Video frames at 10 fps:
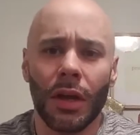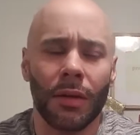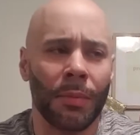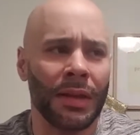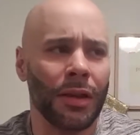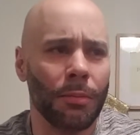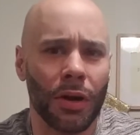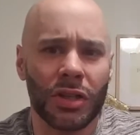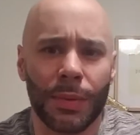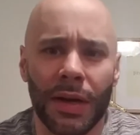my
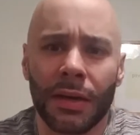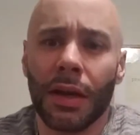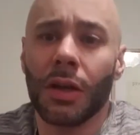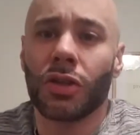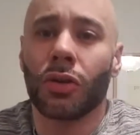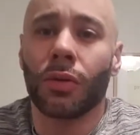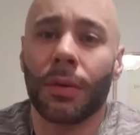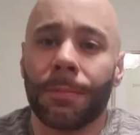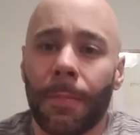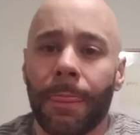lumbar spine. So
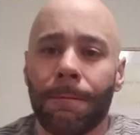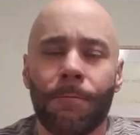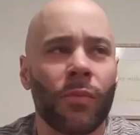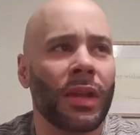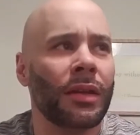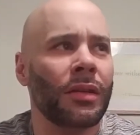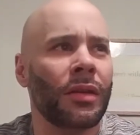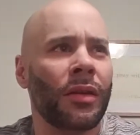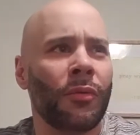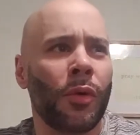
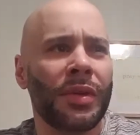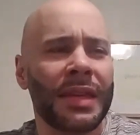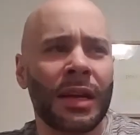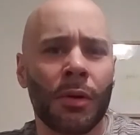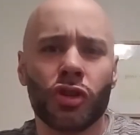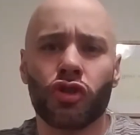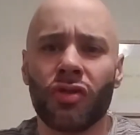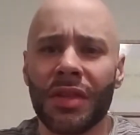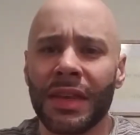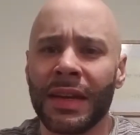when we think about
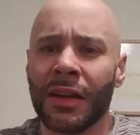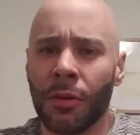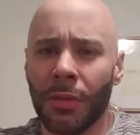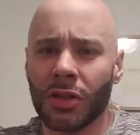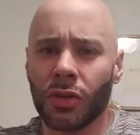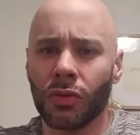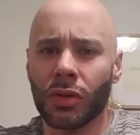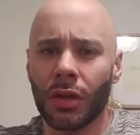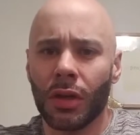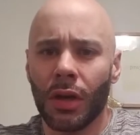strengthening our muscles,
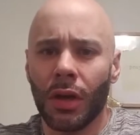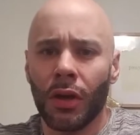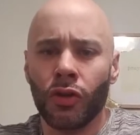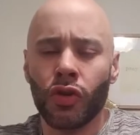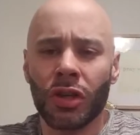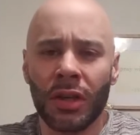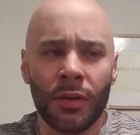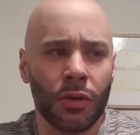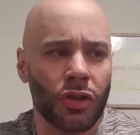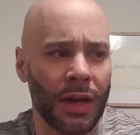usually
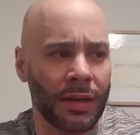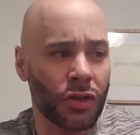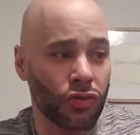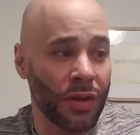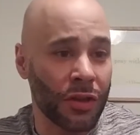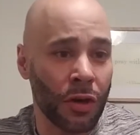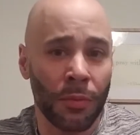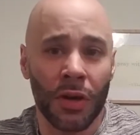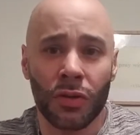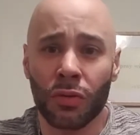we're trying to strengthen our
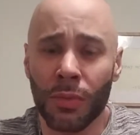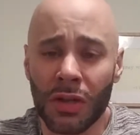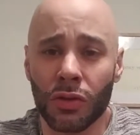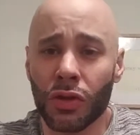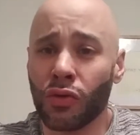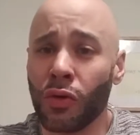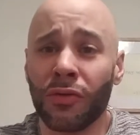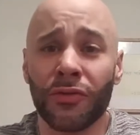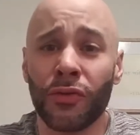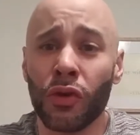muscles through a
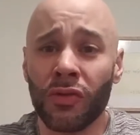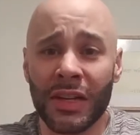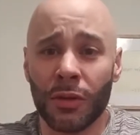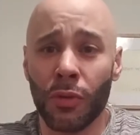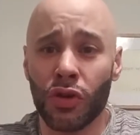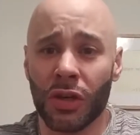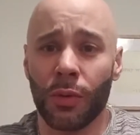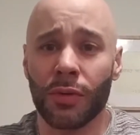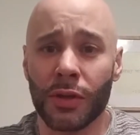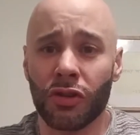full range of motion
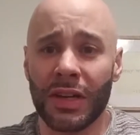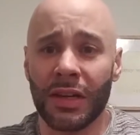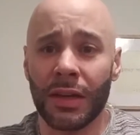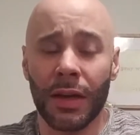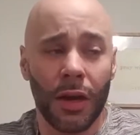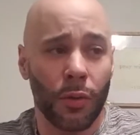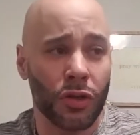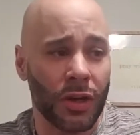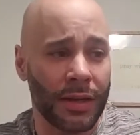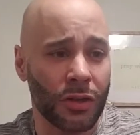when we're training. We're
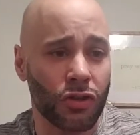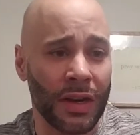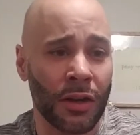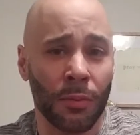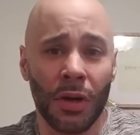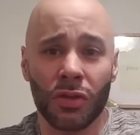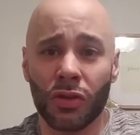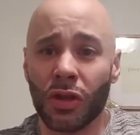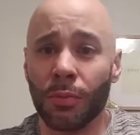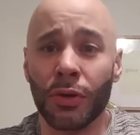trying to train our muscles
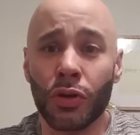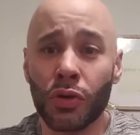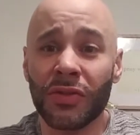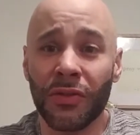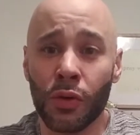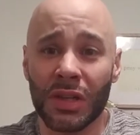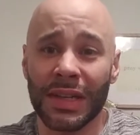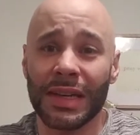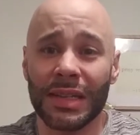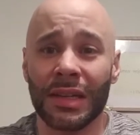to produce force
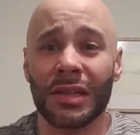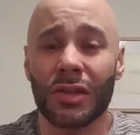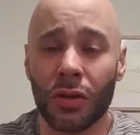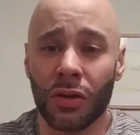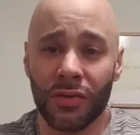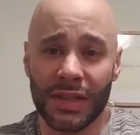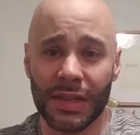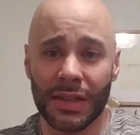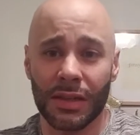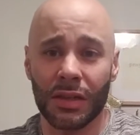against an external
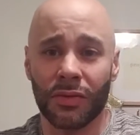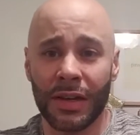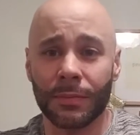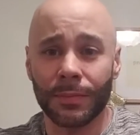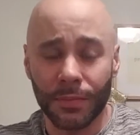resistance, right?